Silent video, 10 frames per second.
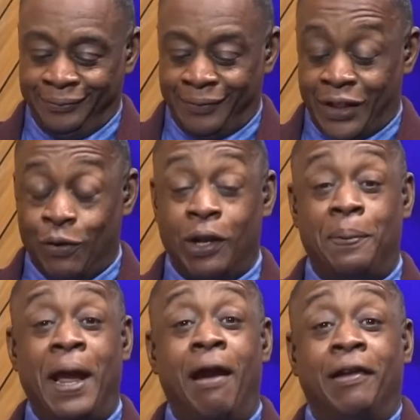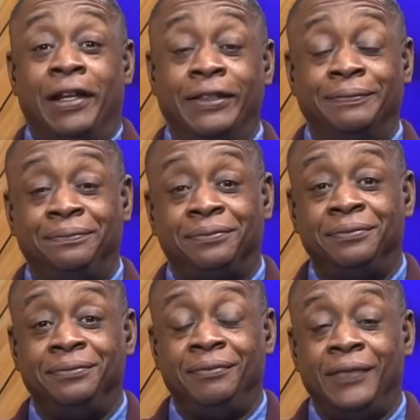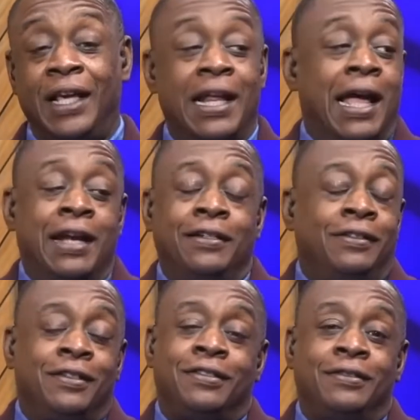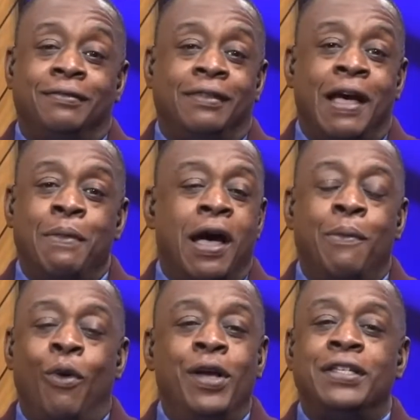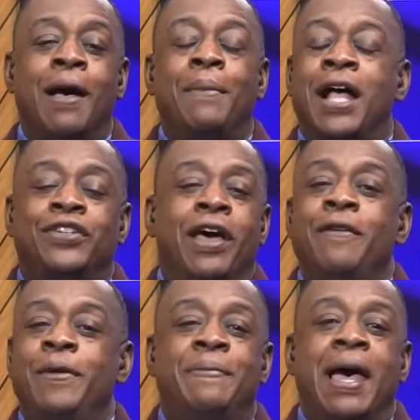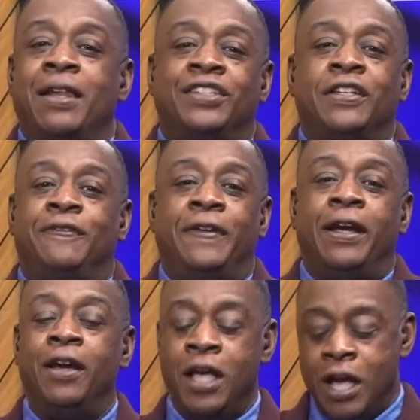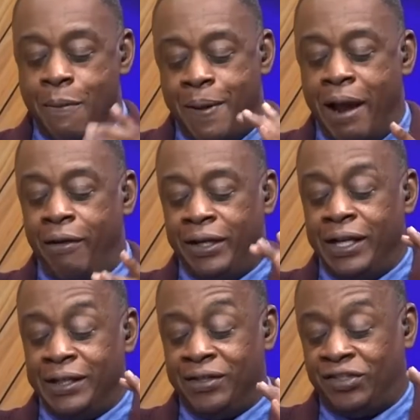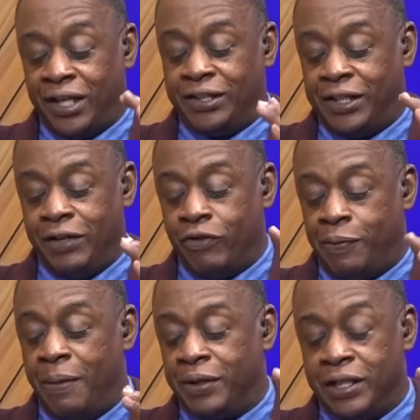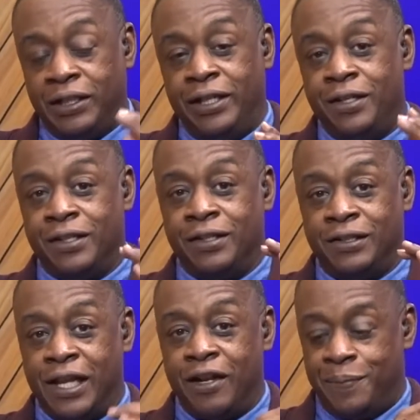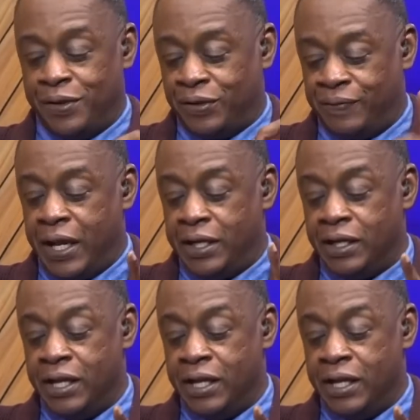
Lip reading: Well, apparently, and listen, I try to be balanced and fair. Apparently, at least 16 Republican leaders in the state of Pennsylvania